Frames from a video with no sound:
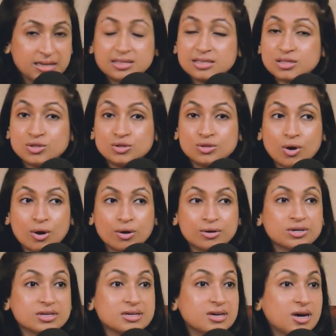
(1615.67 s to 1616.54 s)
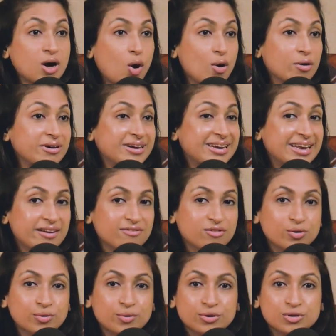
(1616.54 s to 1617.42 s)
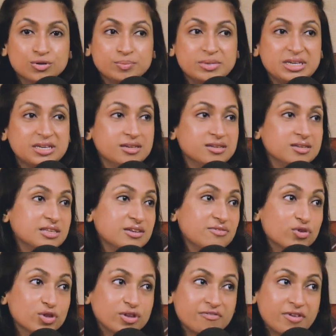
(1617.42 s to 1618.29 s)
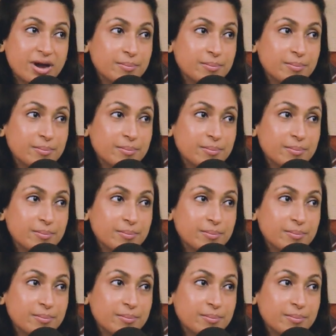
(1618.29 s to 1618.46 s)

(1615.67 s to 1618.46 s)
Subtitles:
it's not or never going to be easy for the